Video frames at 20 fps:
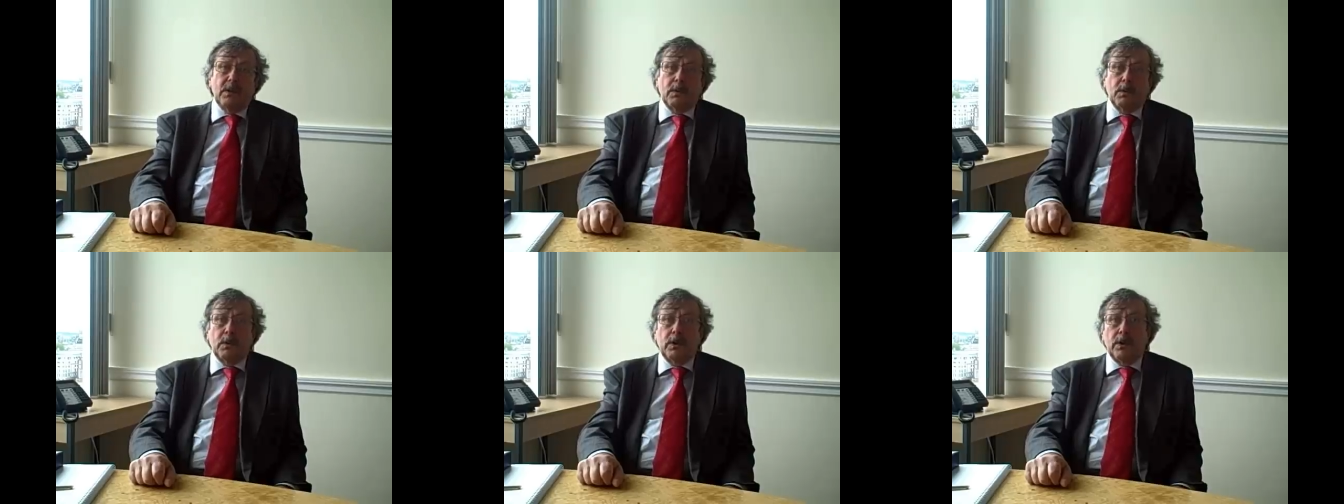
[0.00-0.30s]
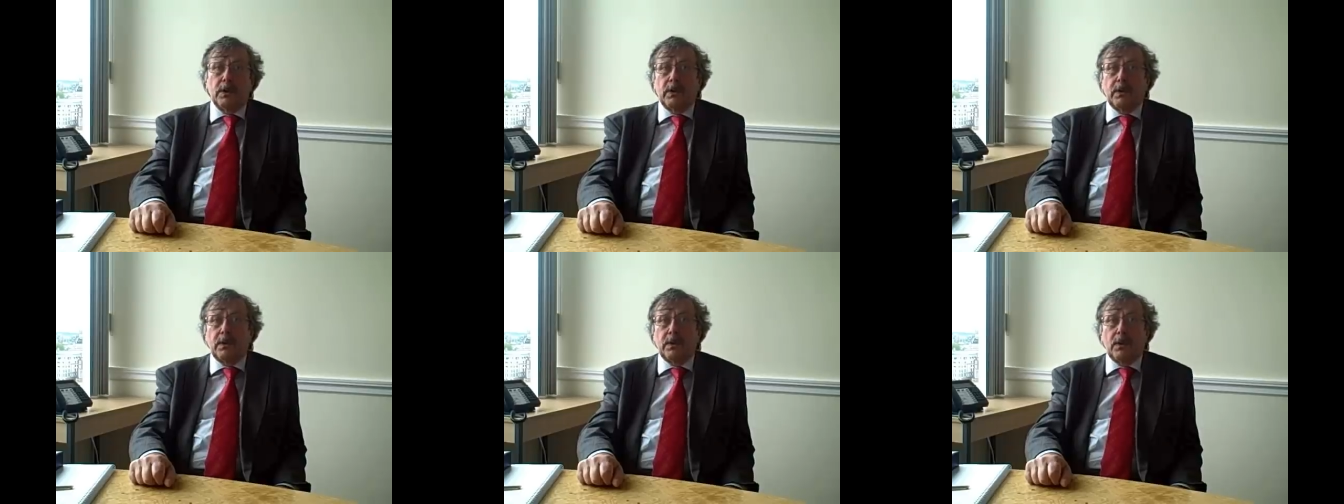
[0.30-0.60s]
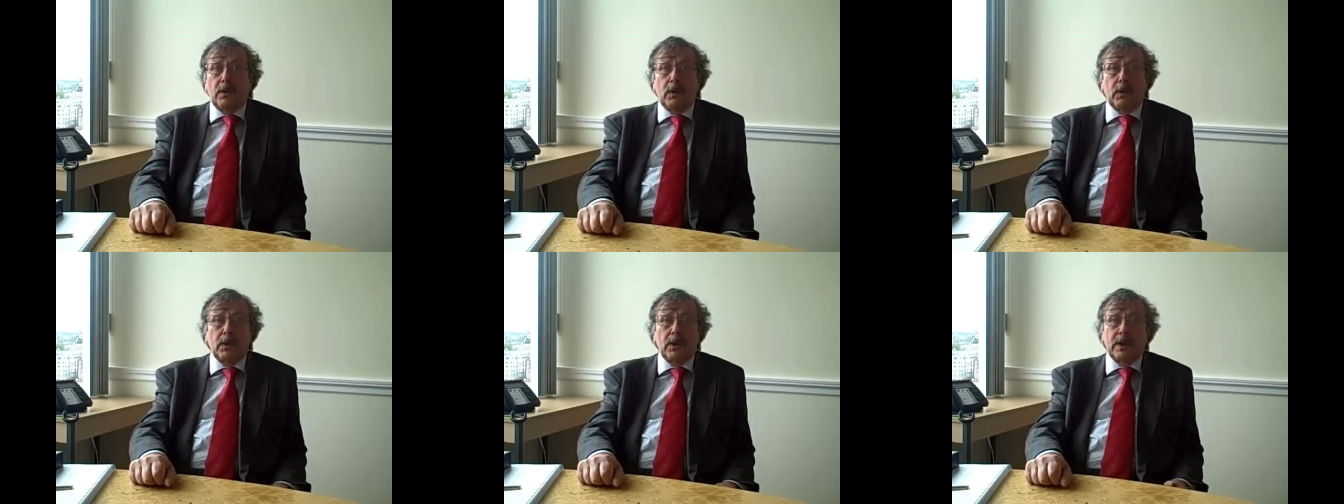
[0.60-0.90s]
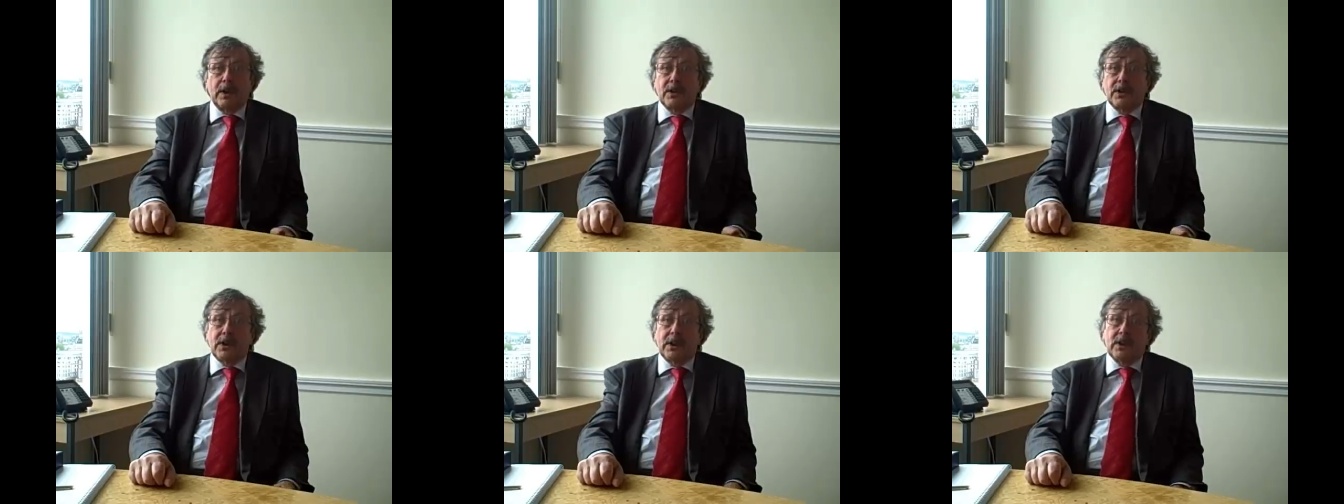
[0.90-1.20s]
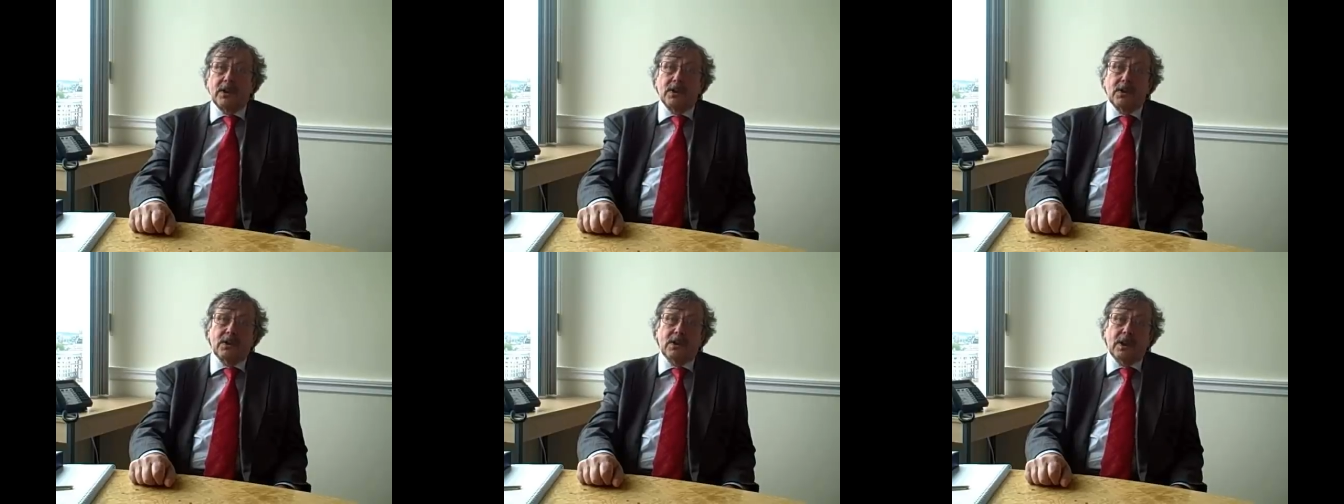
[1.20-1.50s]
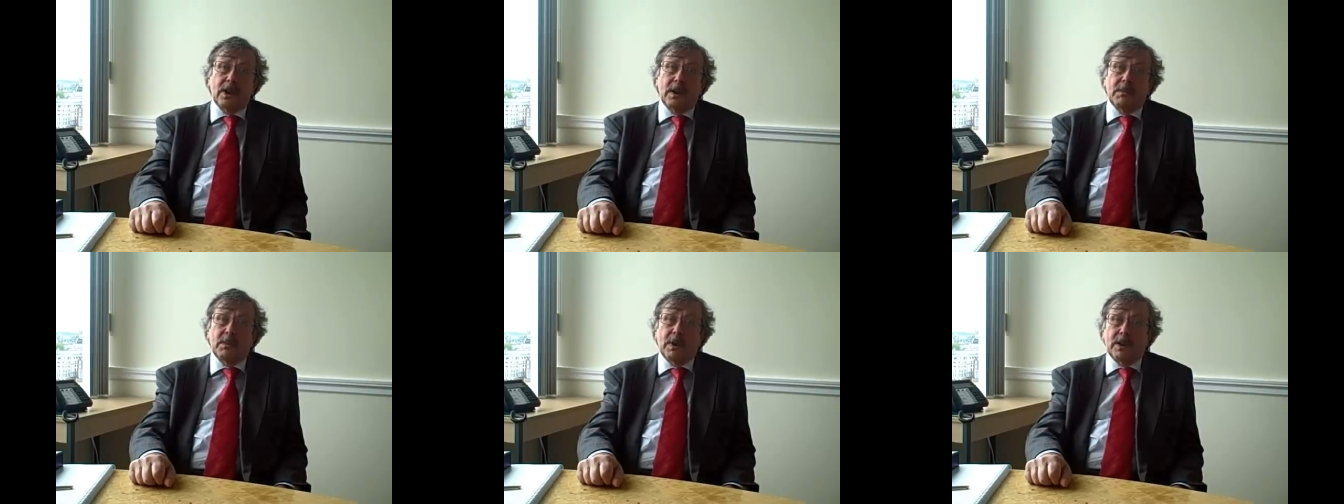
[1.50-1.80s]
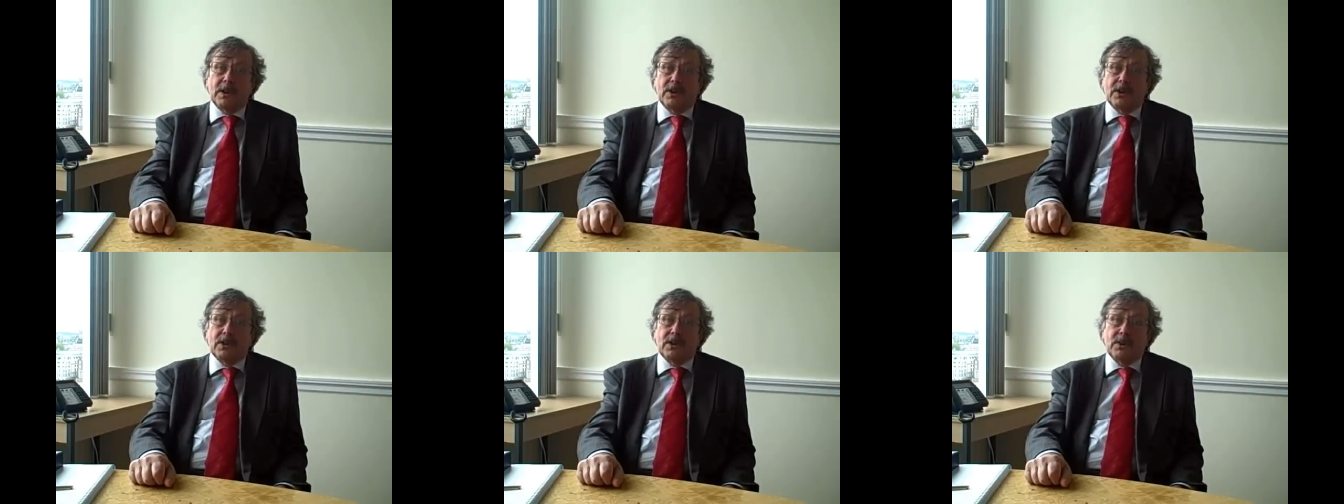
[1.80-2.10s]
with organisations like
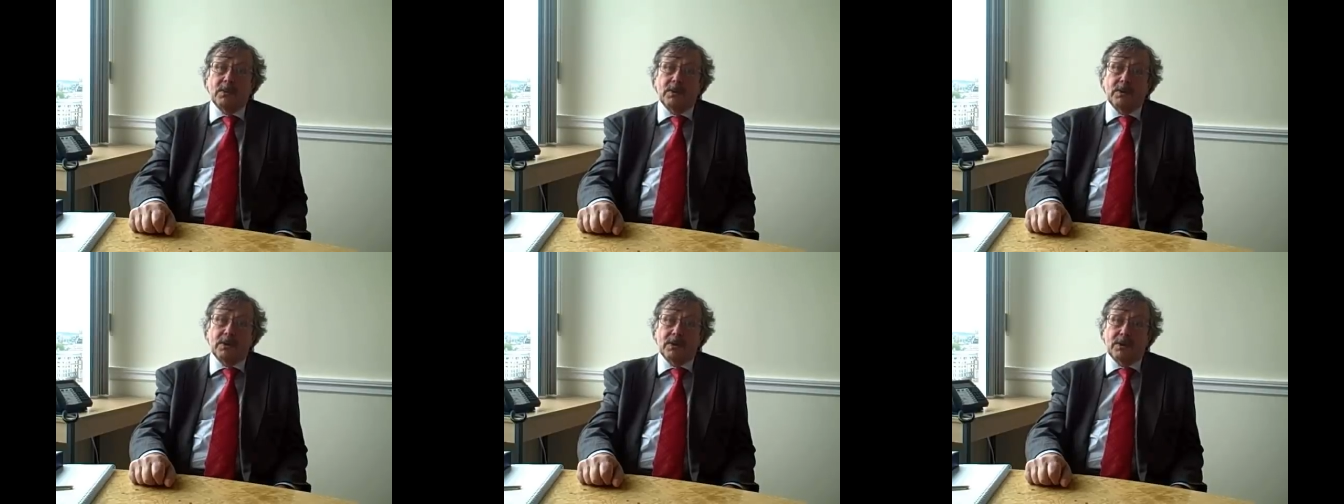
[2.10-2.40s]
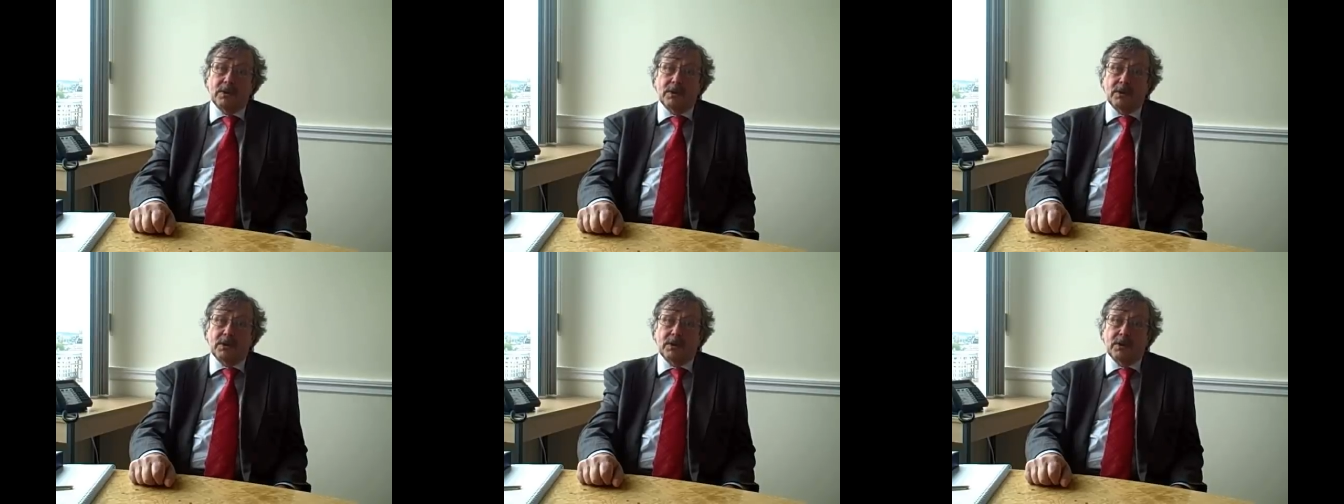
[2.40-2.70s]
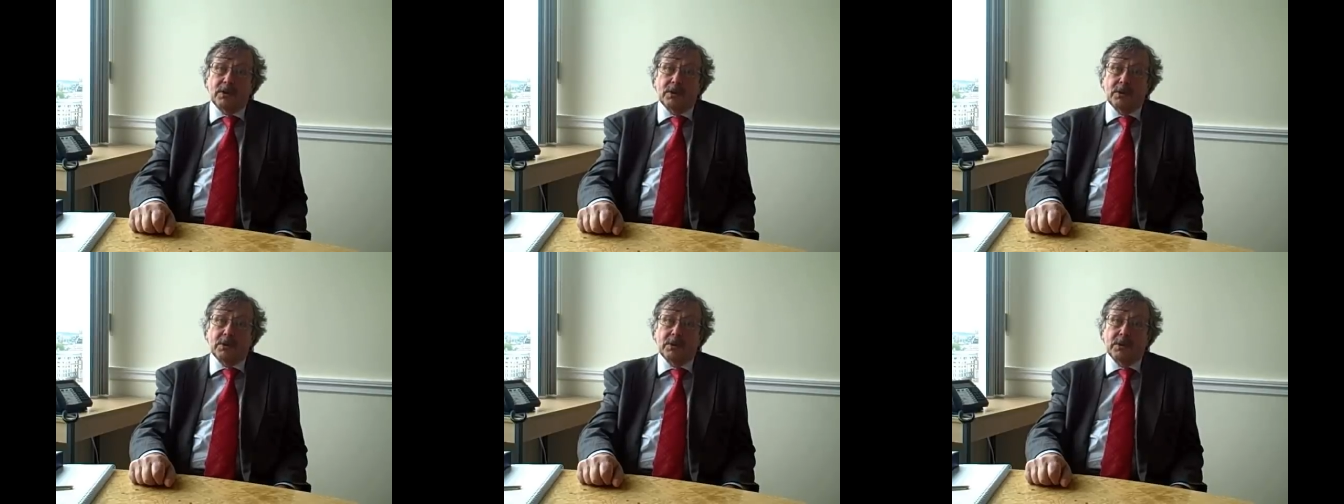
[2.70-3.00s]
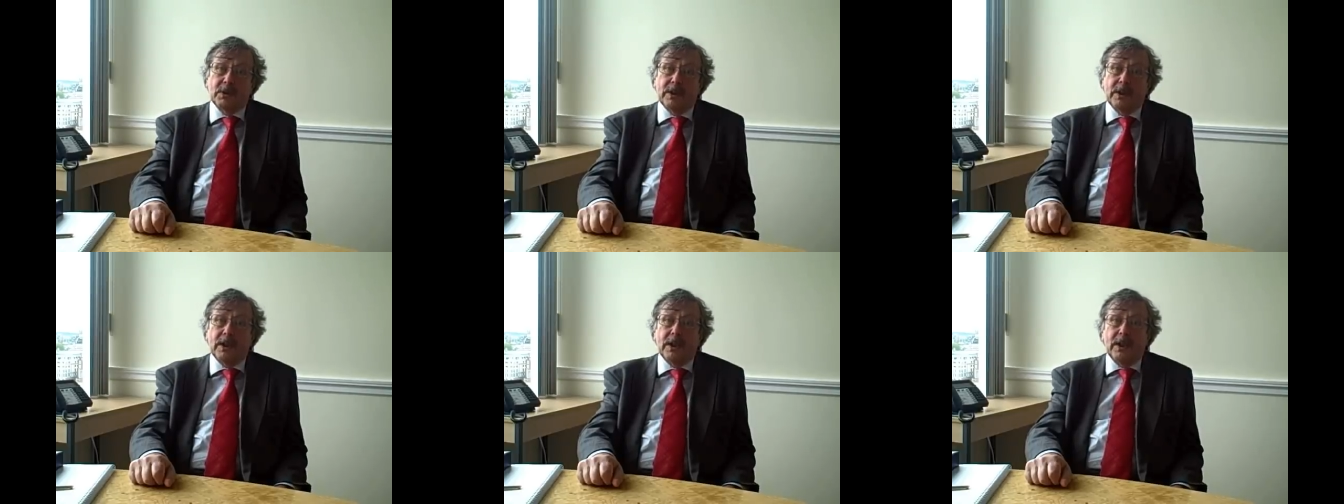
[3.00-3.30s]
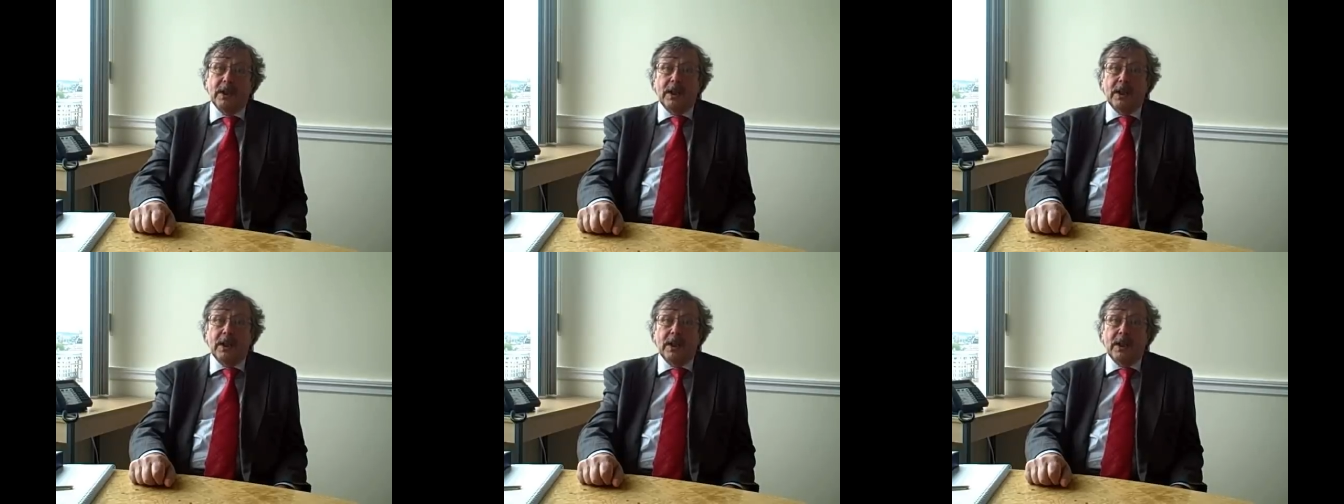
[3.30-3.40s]
Manchester Business School